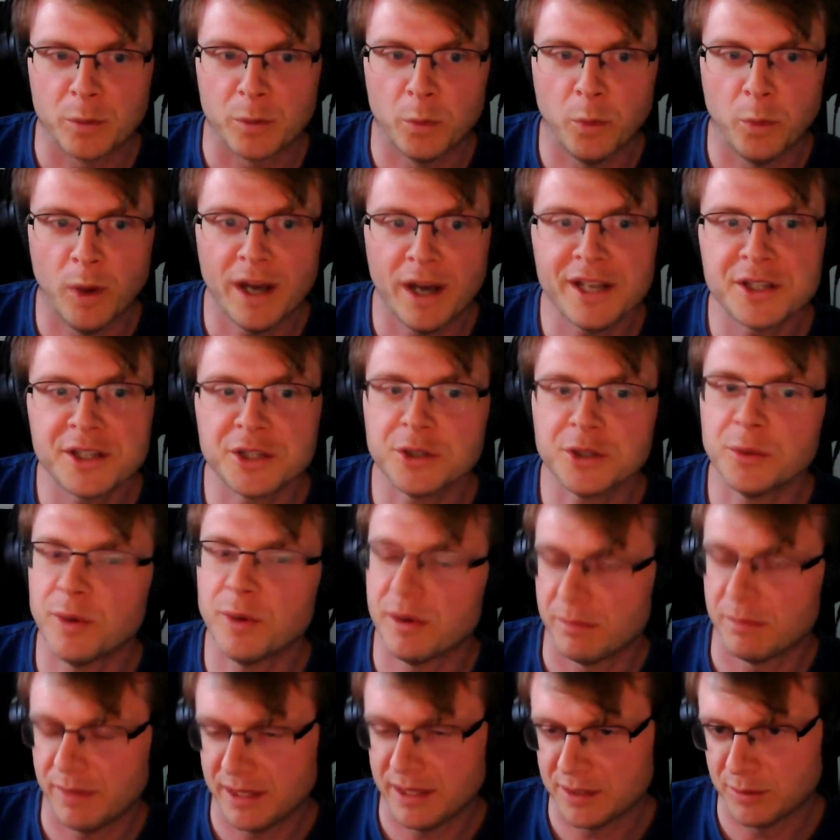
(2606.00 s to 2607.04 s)
why do you
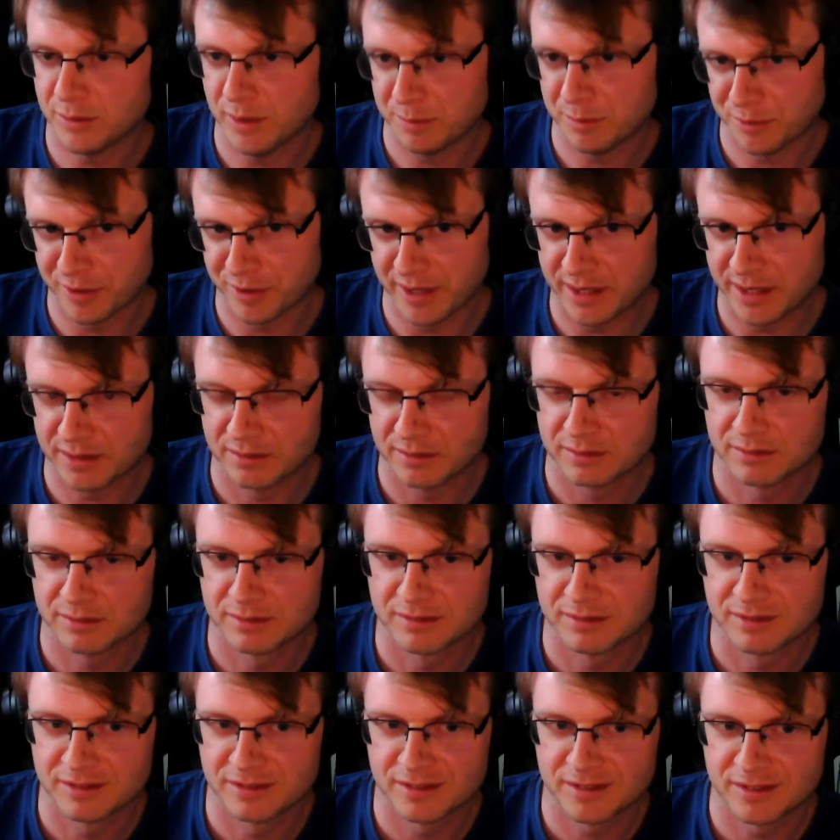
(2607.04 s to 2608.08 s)
want me to upgrade?
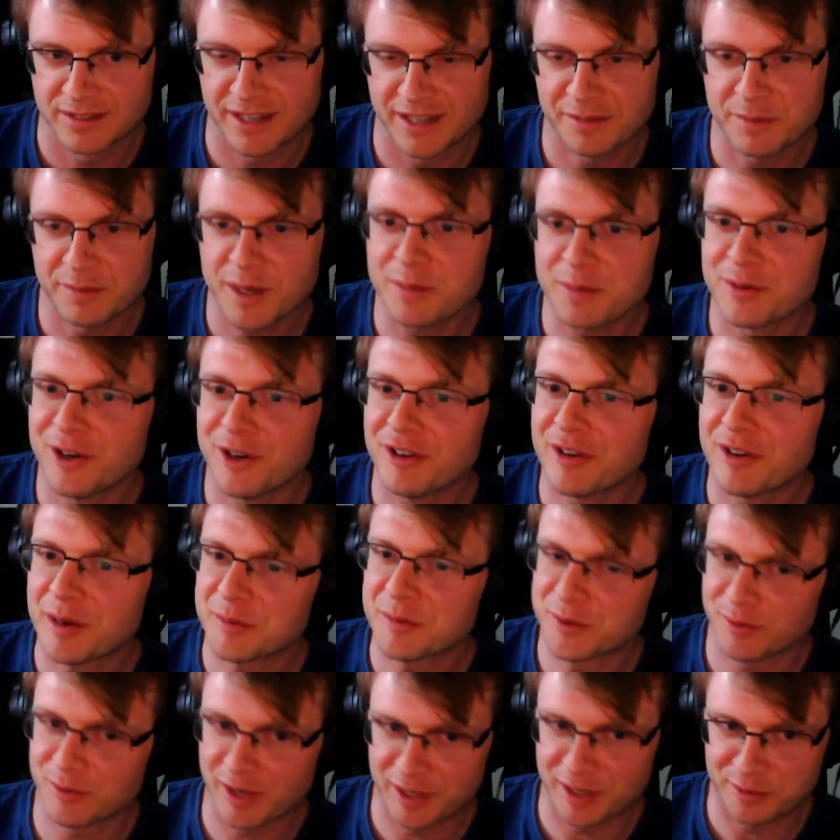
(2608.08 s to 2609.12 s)
If my
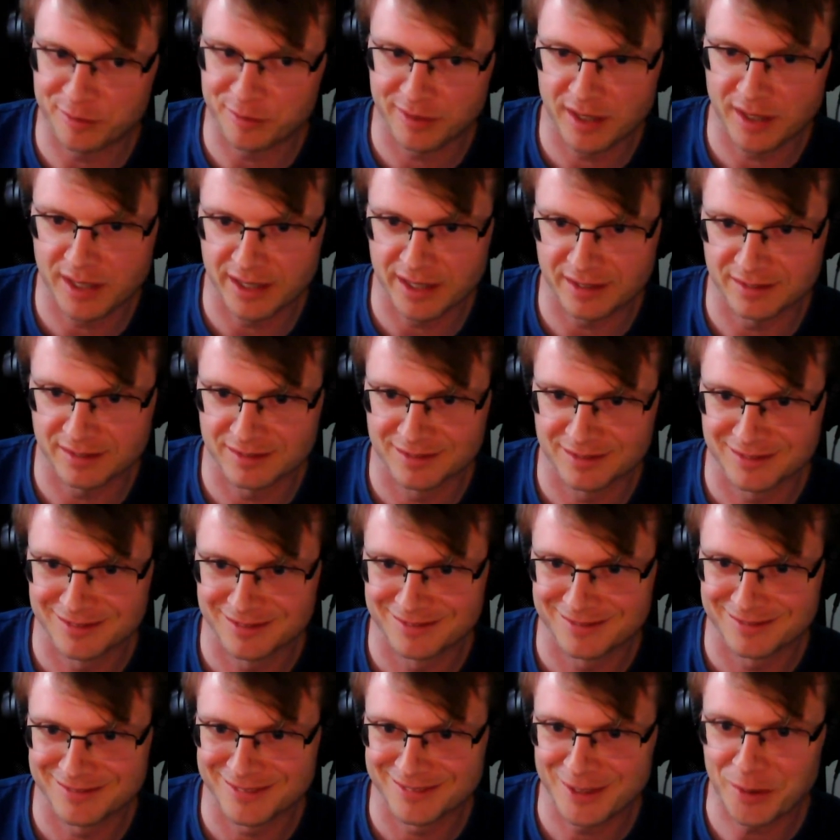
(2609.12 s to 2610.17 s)
program's running fine,
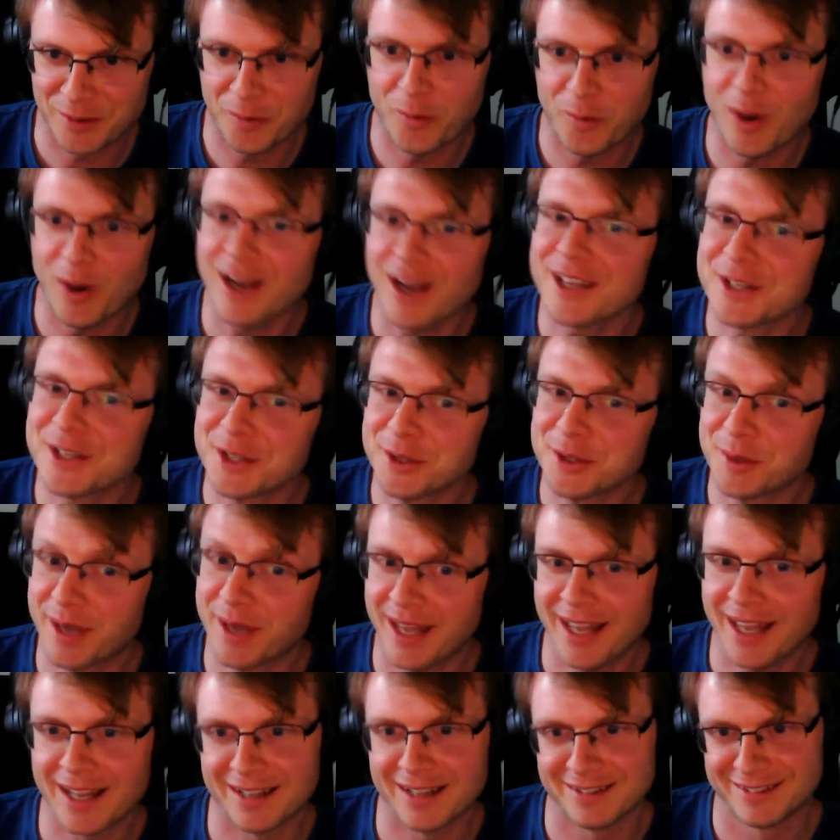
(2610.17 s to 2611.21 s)
why do you
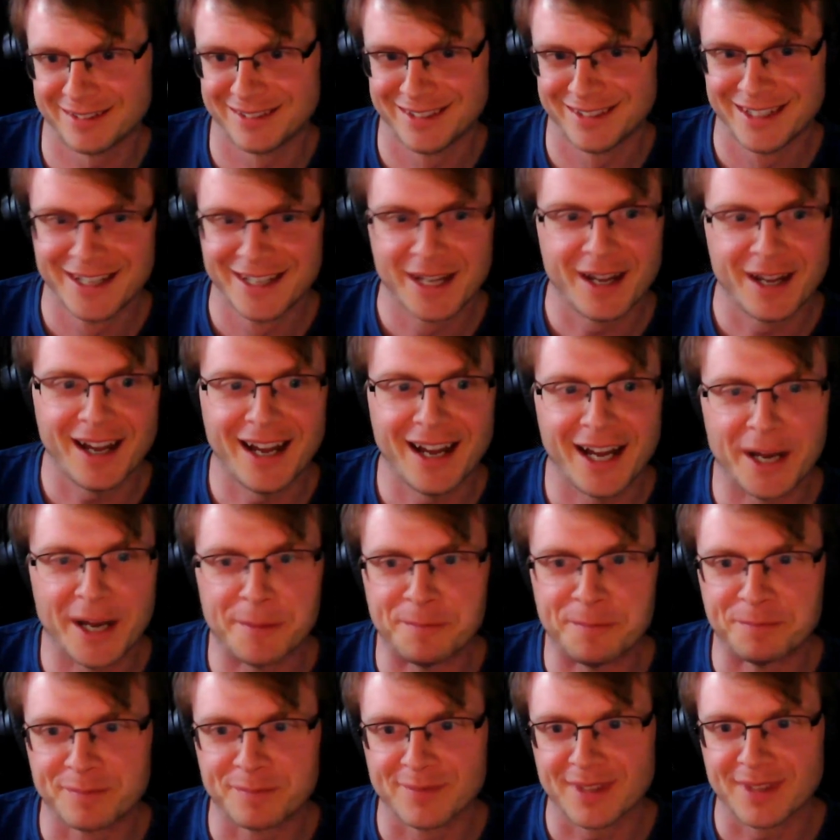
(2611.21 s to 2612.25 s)
care?
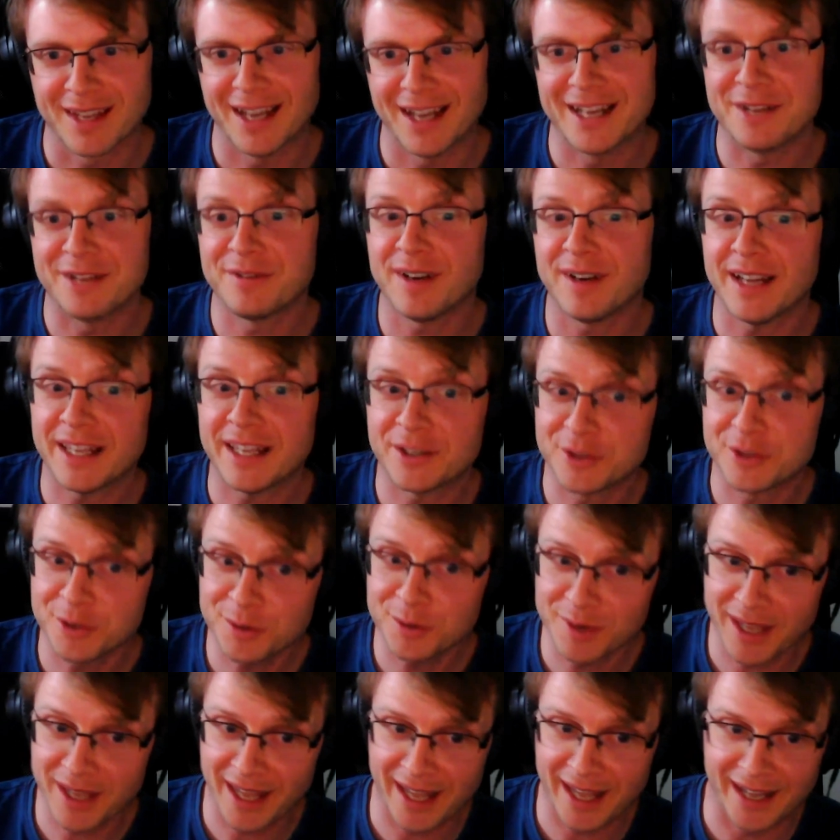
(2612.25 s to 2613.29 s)
And if I do
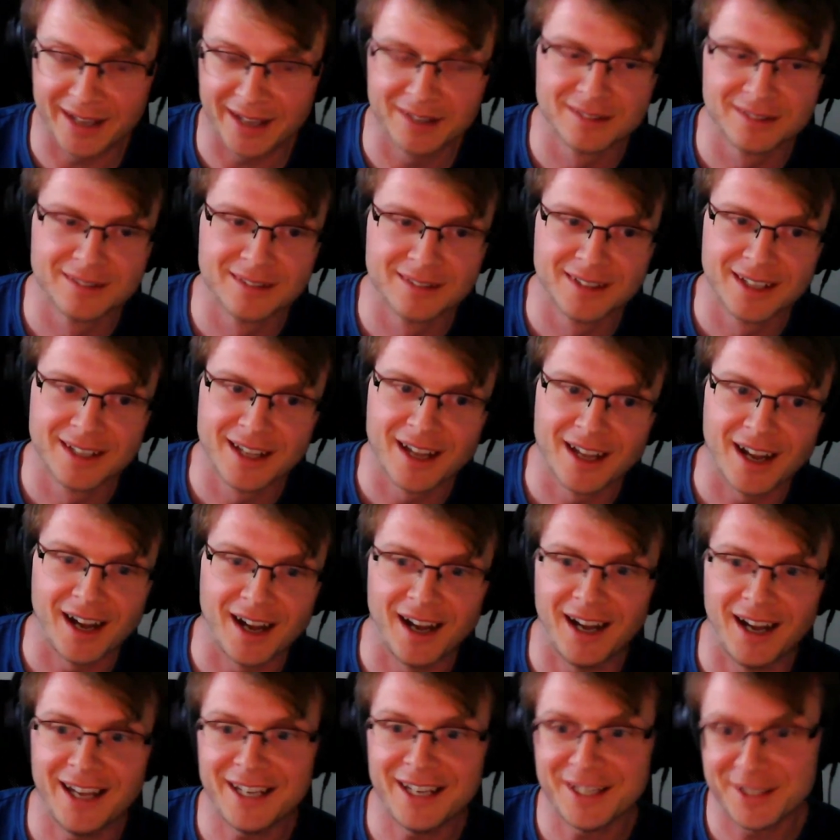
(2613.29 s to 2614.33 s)
care,
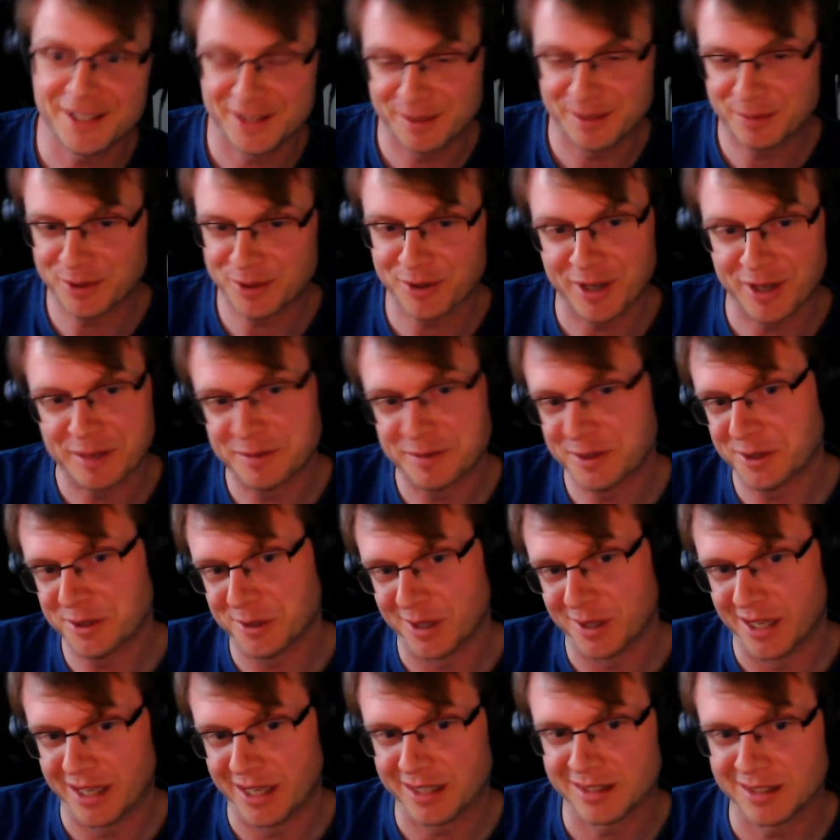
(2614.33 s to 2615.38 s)
I can subscribe to
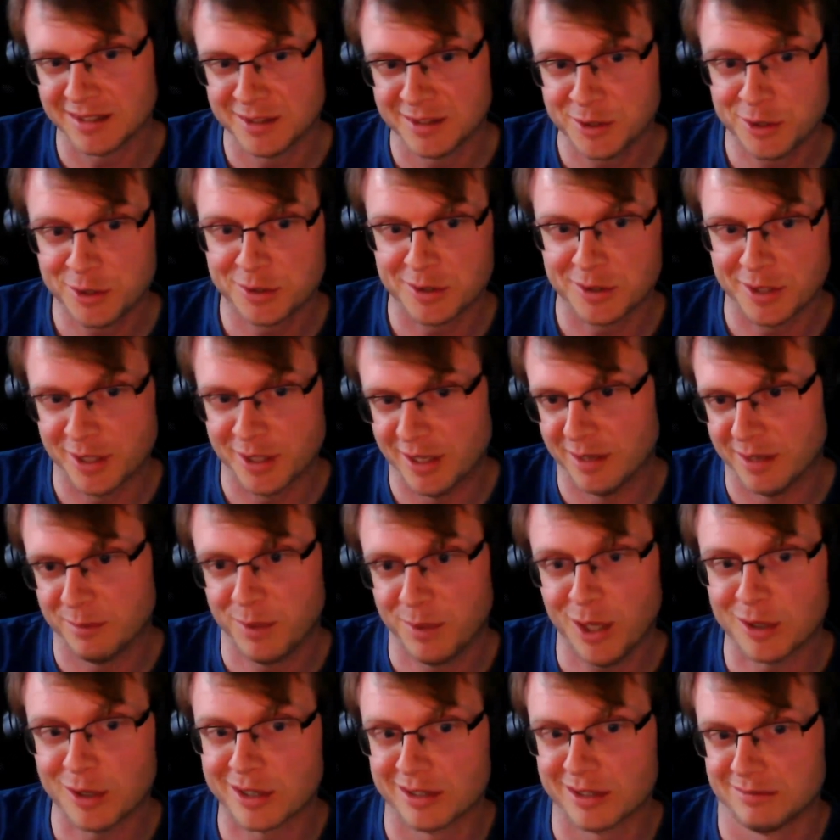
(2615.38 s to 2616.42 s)
your
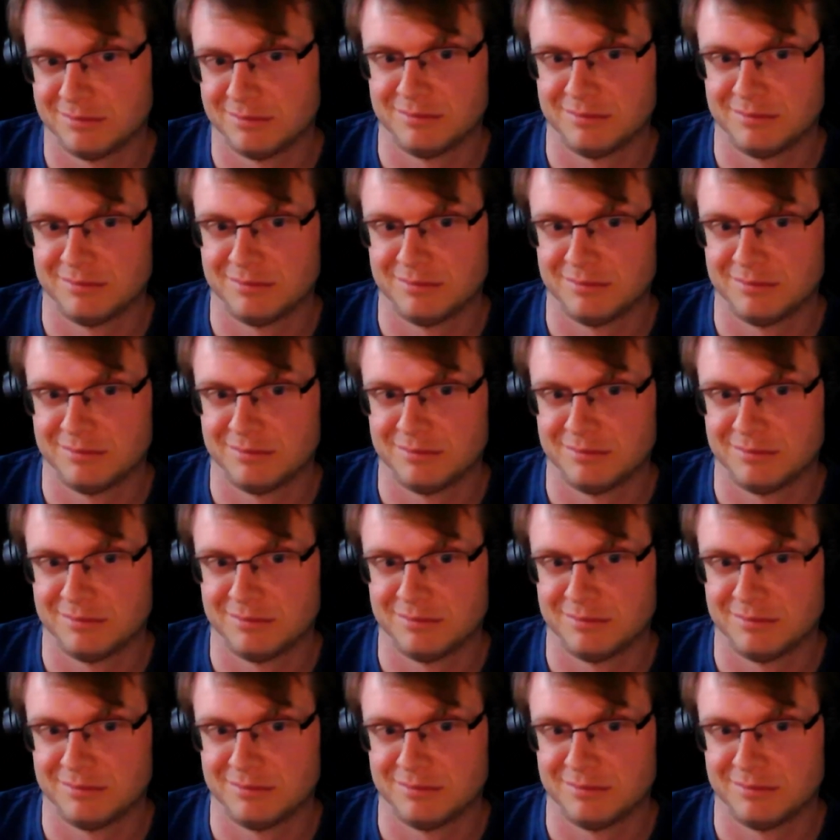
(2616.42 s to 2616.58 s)
blog,